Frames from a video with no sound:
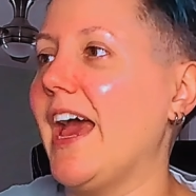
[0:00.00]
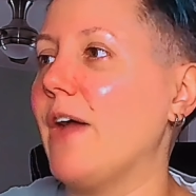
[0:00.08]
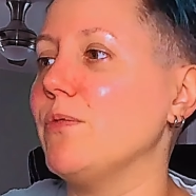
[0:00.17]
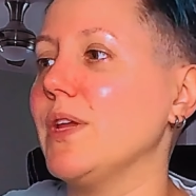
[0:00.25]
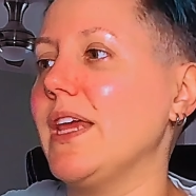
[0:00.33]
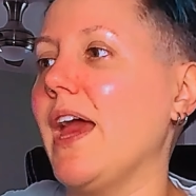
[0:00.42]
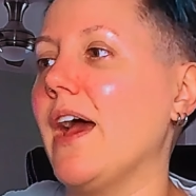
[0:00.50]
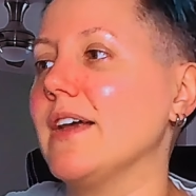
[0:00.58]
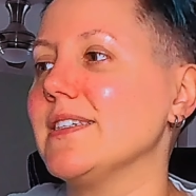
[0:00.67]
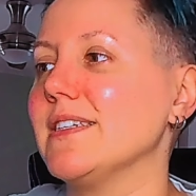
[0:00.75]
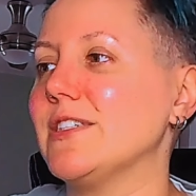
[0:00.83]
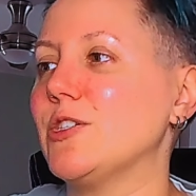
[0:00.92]
It really
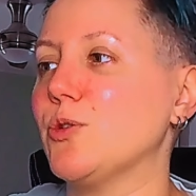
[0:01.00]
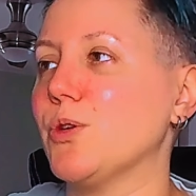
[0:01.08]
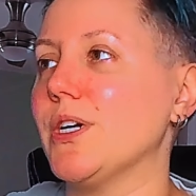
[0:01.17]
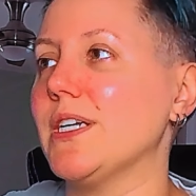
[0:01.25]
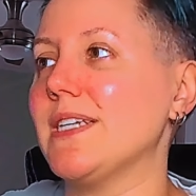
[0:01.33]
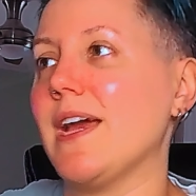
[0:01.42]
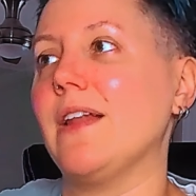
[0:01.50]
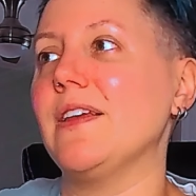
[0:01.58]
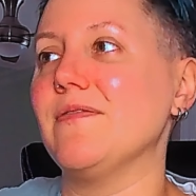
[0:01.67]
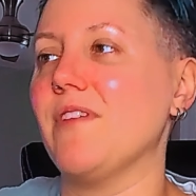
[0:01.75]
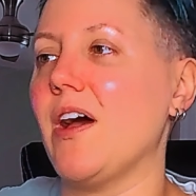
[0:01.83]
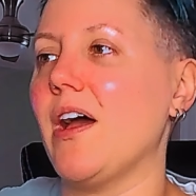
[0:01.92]
has a
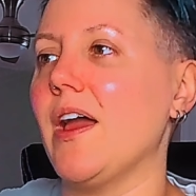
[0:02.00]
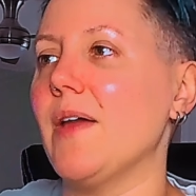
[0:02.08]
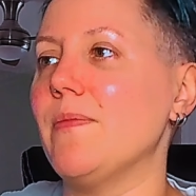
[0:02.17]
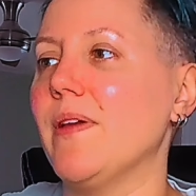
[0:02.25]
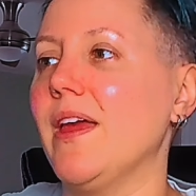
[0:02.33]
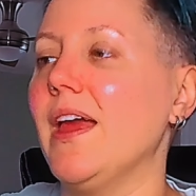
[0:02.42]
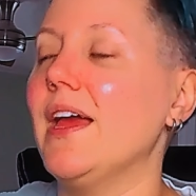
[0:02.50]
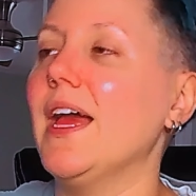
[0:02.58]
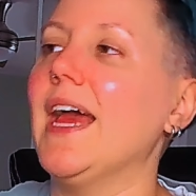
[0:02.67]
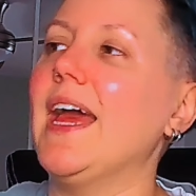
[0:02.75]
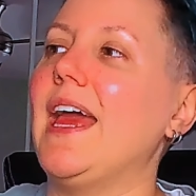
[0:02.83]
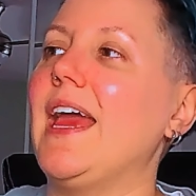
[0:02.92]
storytelling vibe,
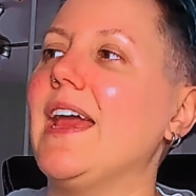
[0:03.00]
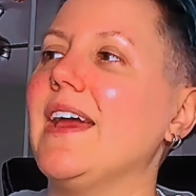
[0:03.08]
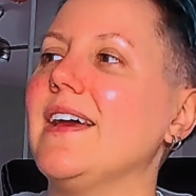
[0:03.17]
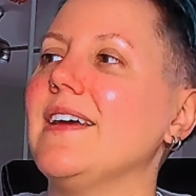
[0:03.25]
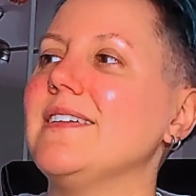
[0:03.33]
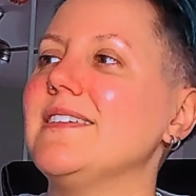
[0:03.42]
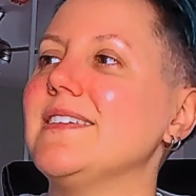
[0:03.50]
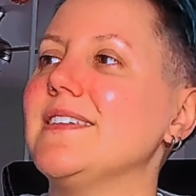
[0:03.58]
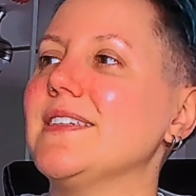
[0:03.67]
and